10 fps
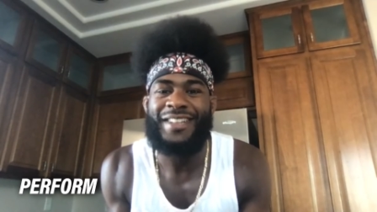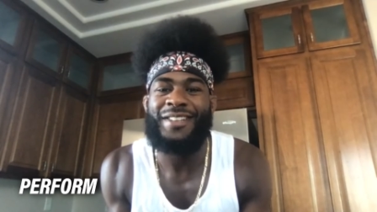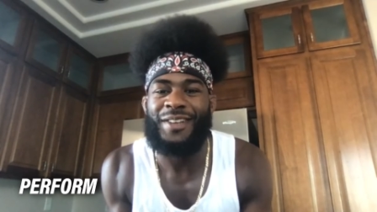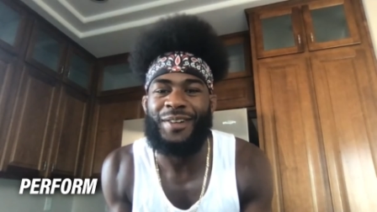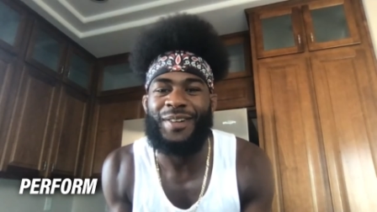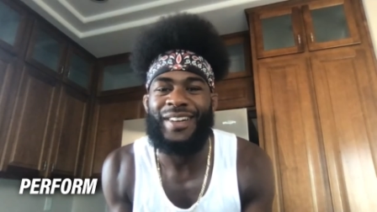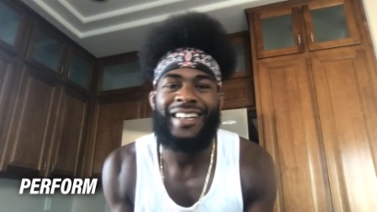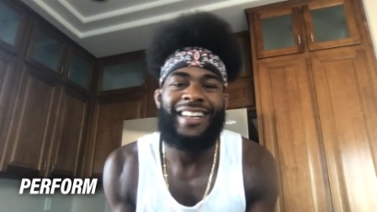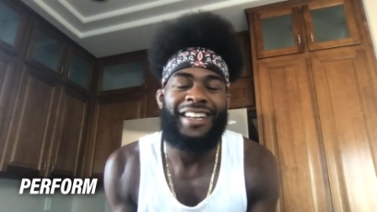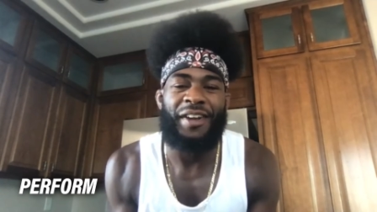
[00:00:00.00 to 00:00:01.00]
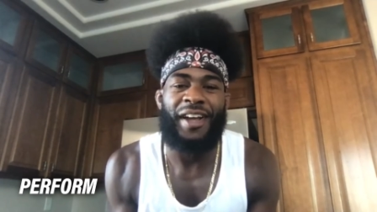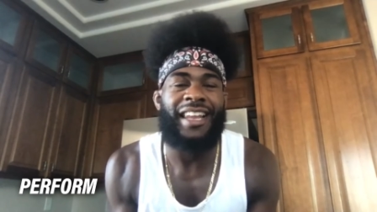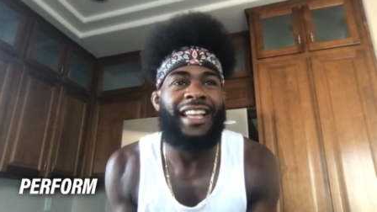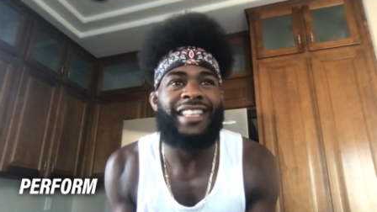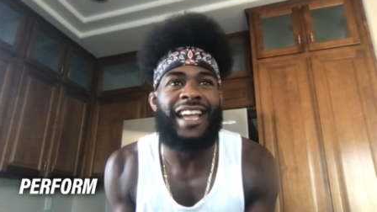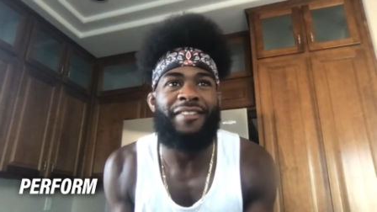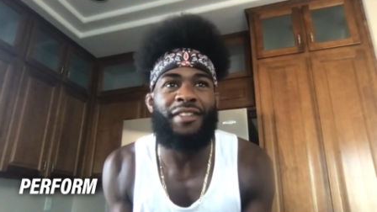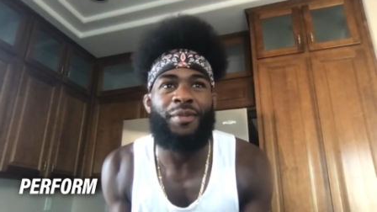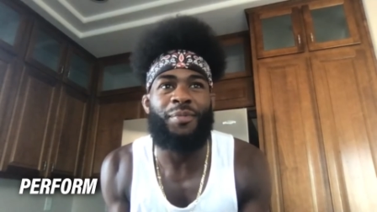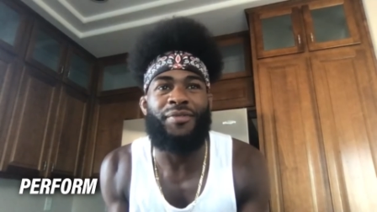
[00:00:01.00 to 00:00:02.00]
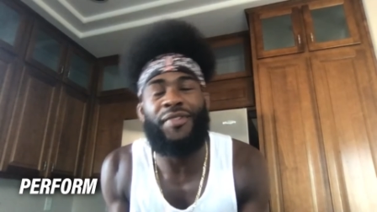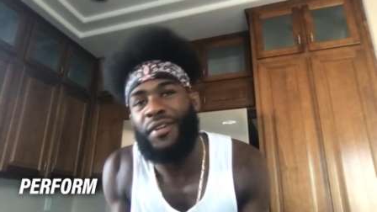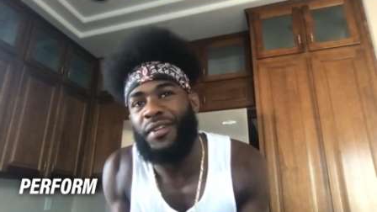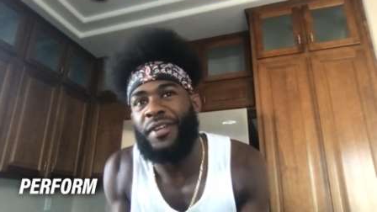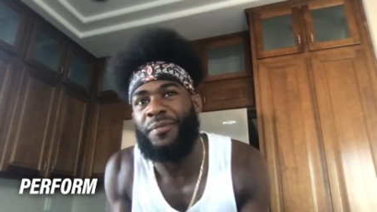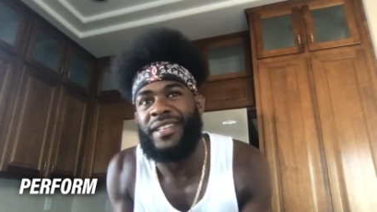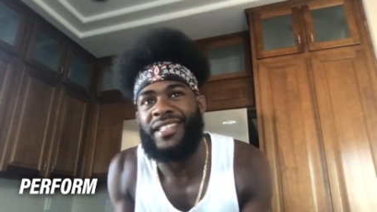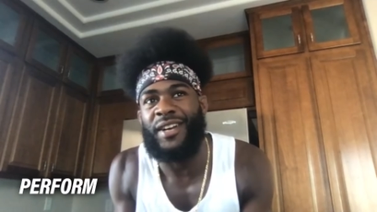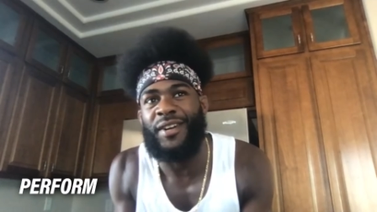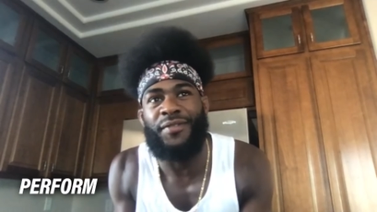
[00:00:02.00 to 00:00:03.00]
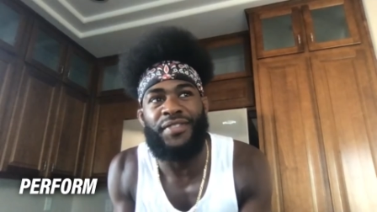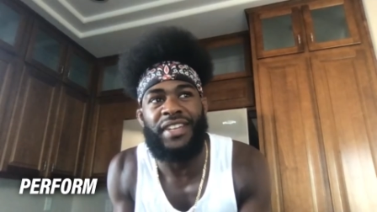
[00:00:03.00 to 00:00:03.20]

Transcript: So, I like to have a little bit of fun on there myself,